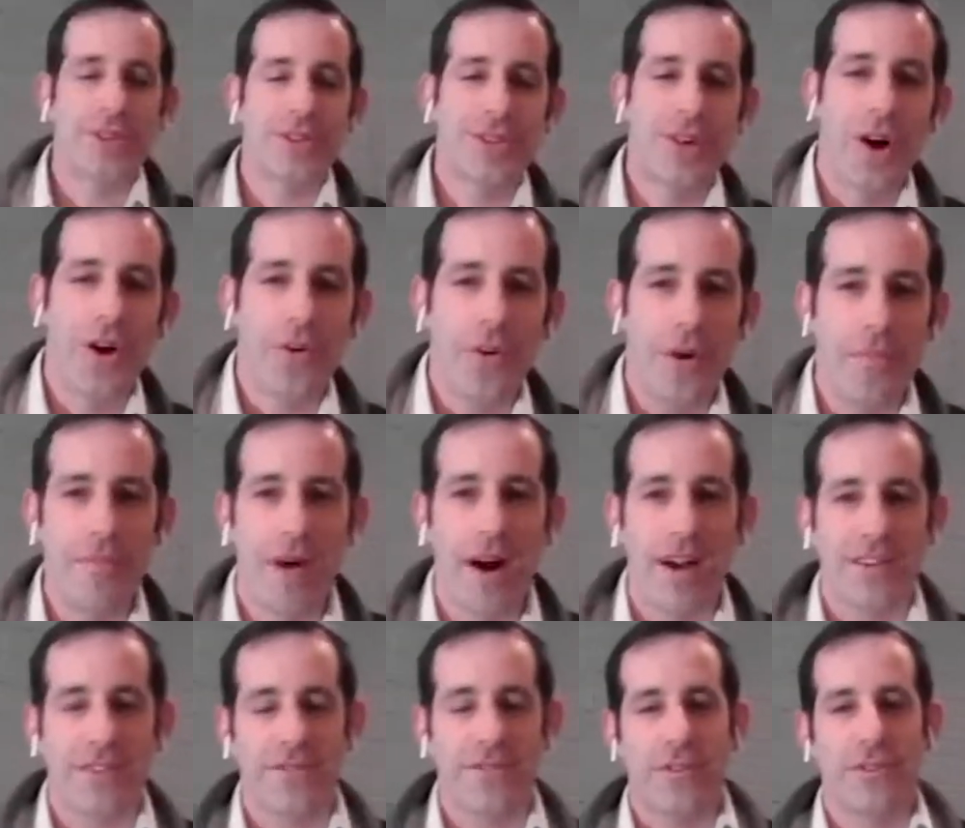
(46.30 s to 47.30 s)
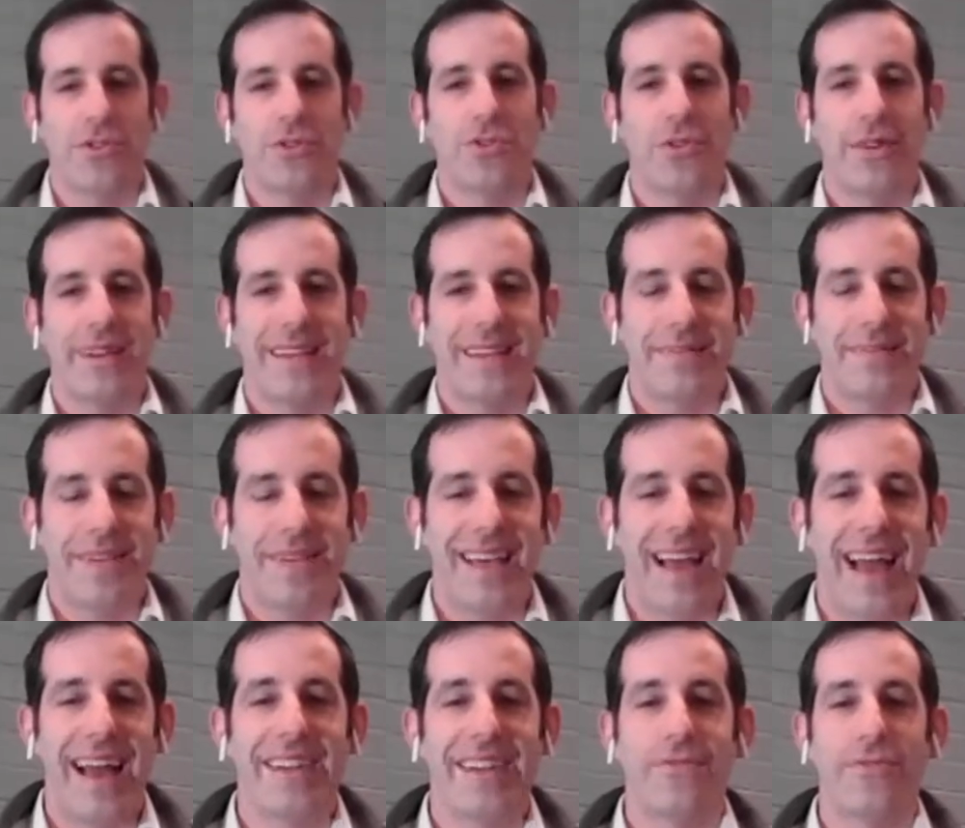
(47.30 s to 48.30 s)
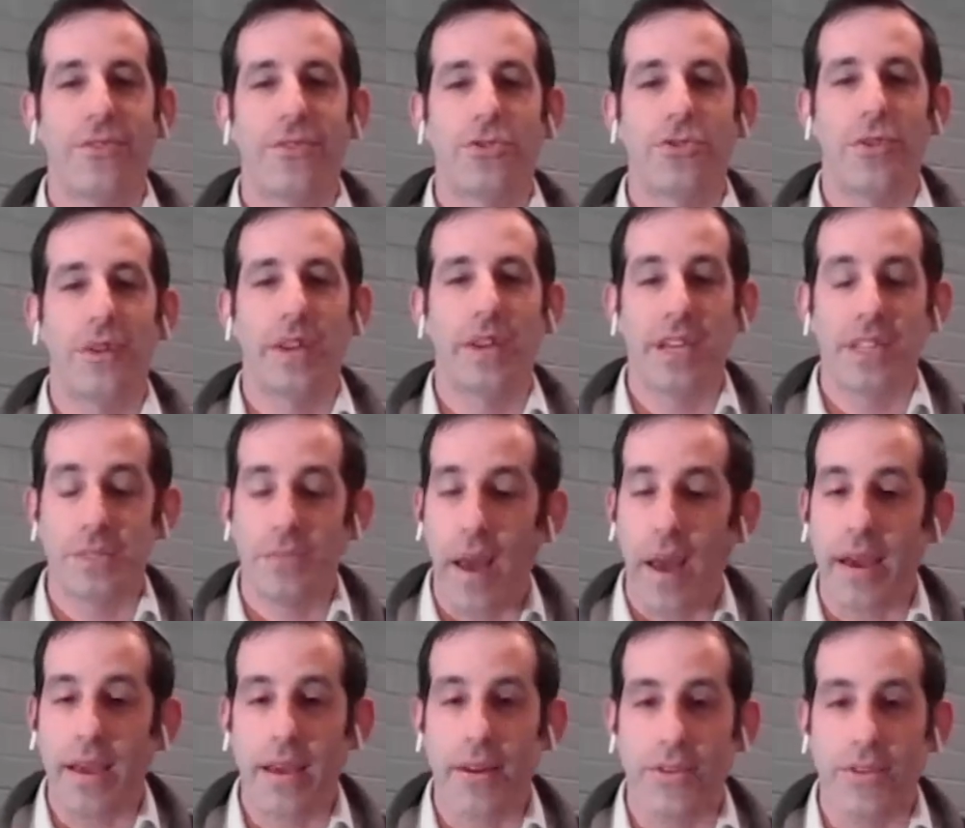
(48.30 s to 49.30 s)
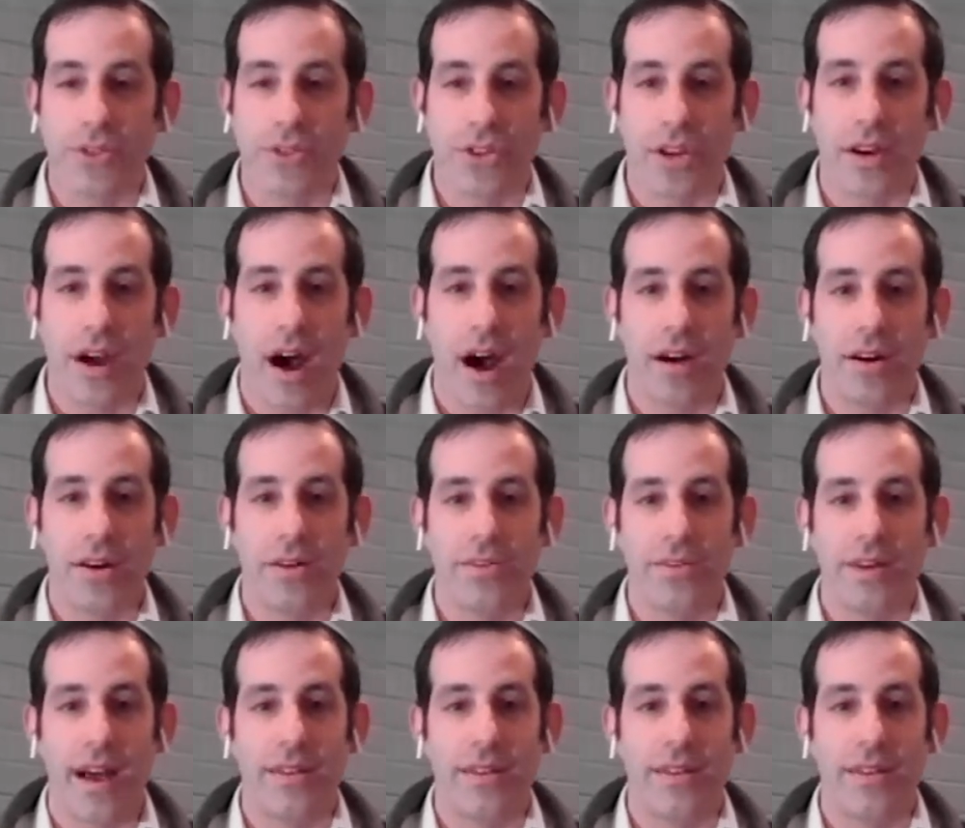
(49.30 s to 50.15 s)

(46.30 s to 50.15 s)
you so much for joining me and for joining us back here in Chicago.